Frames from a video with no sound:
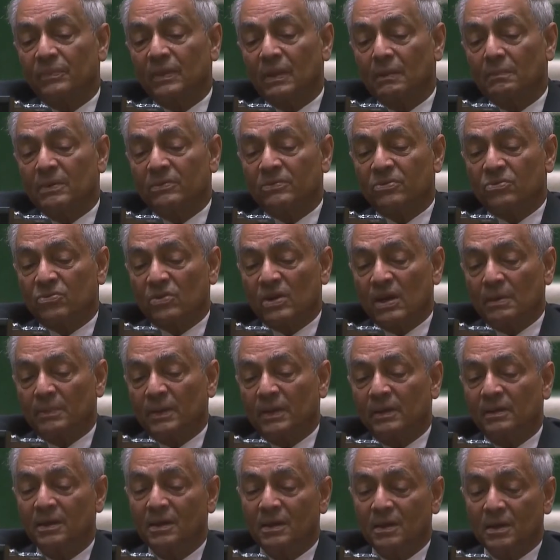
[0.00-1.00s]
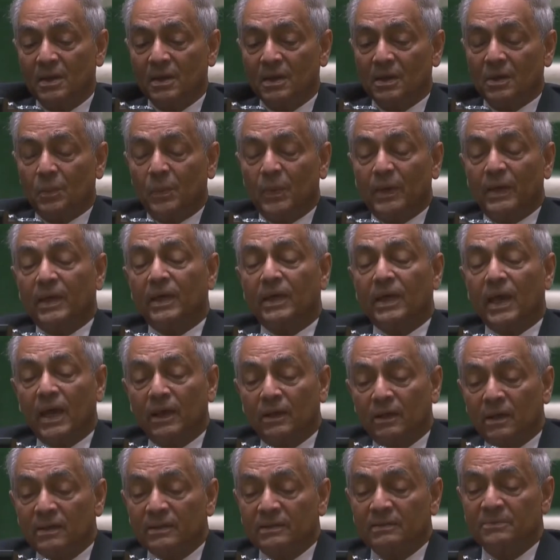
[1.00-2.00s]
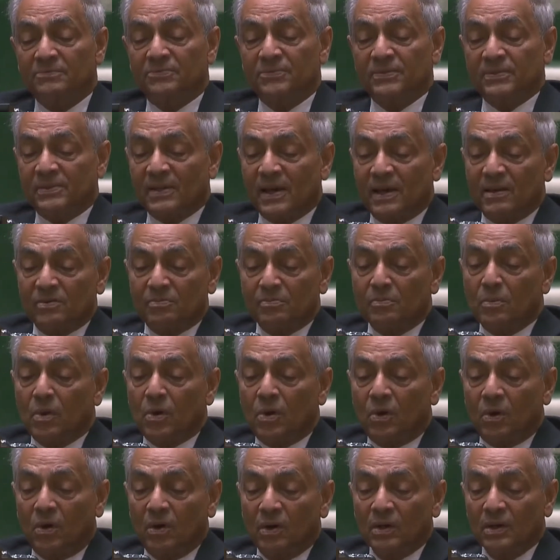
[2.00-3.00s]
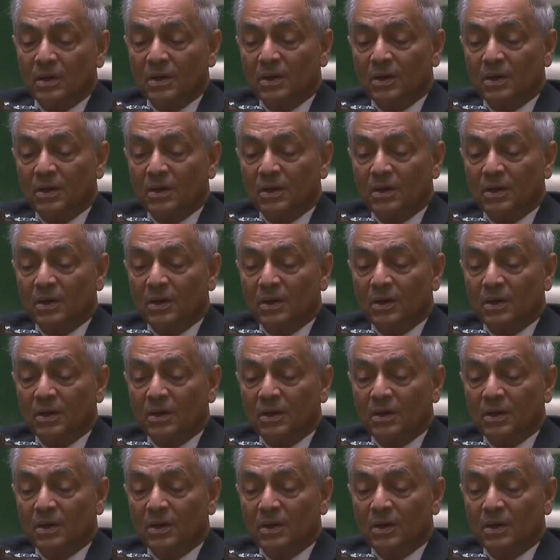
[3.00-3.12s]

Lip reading: Mr. Chairman, we cannot emphasize more